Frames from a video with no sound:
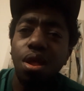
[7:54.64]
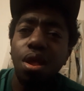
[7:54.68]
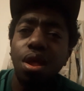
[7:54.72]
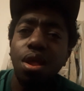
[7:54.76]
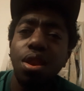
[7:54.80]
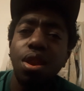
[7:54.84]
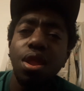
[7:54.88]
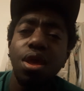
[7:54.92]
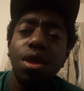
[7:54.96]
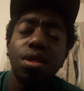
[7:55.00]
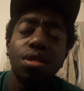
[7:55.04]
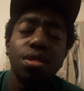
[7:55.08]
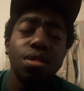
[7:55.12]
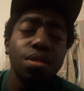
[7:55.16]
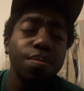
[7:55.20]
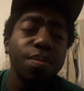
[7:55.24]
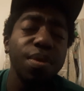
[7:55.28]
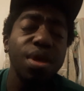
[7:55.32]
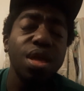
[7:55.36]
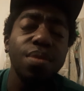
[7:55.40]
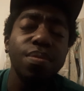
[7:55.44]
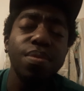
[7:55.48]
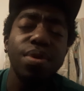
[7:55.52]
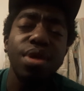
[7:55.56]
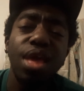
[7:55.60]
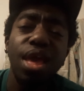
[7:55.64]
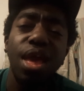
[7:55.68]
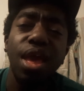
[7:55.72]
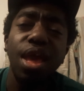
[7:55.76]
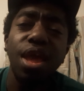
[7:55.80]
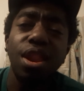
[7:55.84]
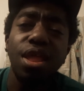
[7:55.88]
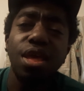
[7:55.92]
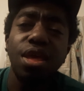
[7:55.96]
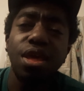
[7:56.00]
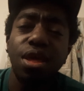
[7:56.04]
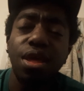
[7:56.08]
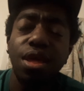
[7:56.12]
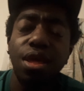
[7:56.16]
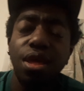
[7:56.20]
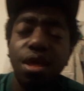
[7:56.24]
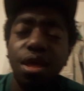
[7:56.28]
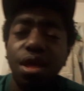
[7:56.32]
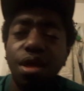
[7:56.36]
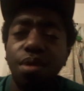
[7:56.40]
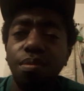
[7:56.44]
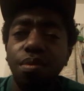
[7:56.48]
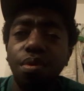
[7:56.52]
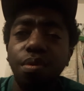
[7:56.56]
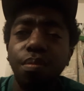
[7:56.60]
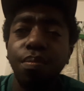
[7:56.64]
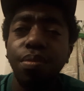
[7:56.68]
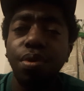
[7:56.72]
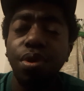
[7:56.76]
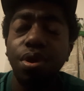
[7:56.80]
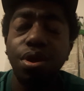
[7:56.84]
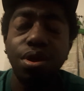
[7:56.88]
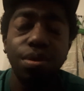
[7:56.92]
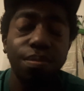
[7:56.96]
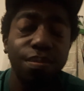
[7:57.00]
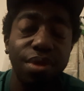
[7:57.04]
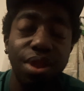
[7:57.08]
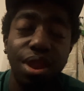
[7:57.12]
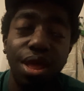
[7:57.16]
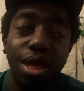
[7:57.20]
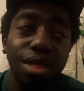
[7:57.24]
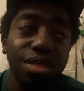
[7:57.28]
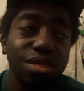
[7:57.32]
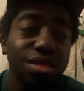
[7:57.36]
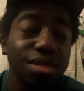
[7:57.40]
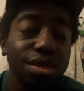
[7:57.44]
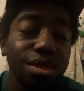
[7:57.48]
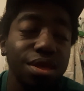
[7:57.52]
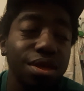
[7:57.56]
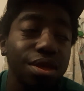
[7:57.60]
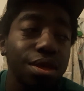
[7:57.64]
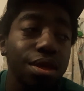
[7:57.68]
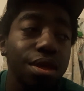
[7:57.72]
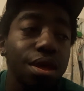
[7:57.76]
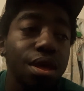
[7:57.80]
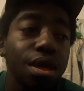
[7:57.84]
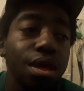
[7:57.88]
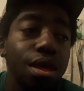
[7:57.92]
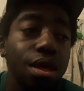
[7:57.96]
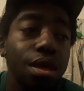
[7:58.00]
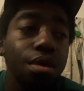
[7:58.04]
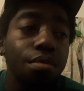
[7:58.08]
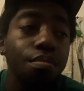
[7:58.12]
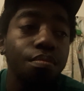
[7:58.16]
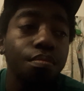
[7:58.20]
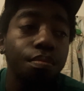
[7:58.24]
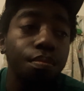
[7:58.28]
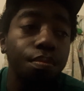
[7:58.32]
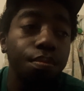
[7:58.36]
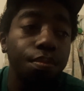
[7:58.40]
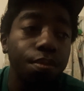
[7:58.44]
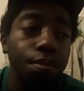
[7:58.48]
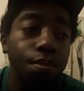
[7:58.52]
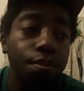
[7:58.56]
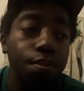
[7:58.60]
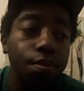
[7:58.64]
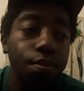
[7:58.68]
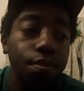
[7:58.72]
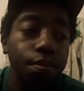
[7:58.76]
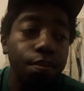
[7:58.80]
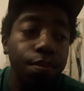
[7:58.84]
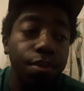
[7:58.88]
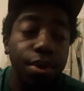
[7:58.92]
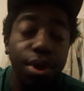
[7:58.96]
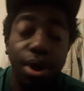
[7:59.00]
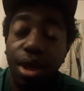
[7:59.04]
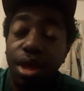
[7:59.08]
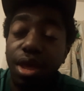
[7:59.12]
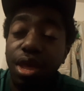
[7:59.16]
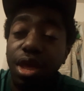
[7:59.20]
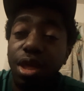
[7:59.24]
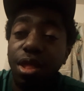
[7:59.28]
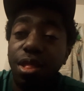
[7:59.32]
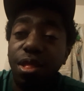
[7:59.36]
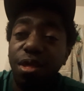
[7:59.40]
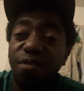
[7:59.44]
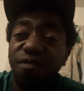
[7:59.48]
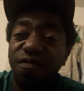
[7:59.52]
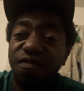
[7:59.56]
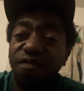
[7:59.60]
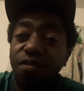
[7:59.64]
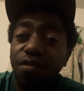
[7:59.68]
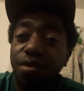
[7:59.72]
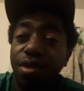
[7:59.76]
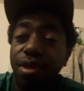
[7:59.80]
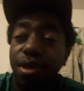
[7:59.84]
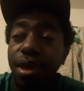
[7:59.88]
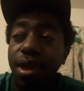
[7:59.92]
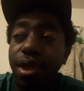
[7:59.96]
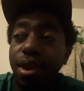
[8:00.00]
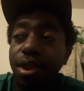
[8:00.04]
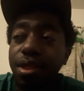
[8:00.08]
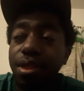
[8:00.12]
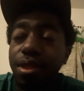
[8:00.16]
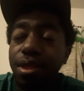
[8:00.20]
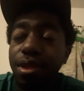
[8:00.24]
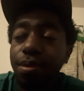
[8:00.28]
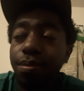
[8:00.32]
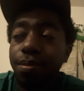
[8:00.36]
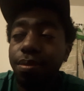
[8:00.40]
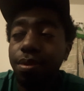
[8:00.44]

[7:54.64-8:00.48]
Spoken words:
Now, there may be an edit at one part, but that's it. But I can't like fully edit it